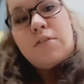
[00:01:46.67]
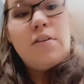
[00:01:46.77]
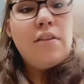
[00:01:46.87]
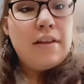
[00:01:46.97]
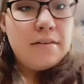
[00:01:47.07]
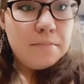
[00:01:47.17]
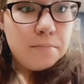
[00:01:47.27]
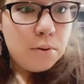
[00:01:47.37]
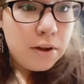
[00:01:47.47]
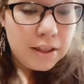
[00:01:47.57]
like
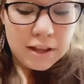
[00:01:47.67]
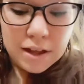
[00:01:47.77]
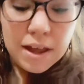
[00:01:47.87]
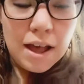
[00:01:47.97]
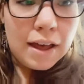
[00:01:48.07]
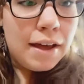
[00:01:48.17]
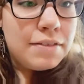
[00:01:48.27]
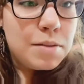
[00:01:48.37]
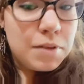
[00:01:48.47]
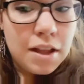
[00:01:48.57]
boiling. I have
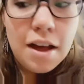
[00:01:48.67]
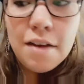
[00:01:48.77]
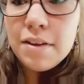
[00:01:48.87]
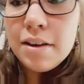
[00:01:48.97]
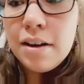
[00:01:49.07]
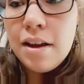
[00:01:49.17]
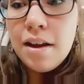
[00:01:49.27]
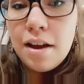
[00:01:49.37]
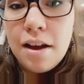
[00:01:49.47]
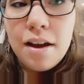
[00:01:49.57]
some in the oven.
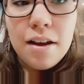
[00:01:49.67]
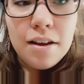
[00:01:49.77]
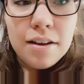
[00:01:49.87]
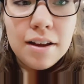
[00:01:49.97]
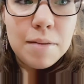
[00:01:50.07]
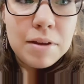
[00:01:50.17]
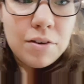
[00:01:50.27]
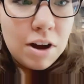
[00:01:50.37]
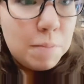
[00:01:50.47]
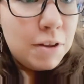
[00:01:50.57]
I'm getting
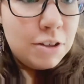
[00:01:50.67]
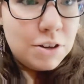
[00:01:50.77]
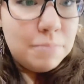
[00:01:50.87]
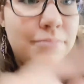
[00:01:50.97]
ready to peel the shrimp.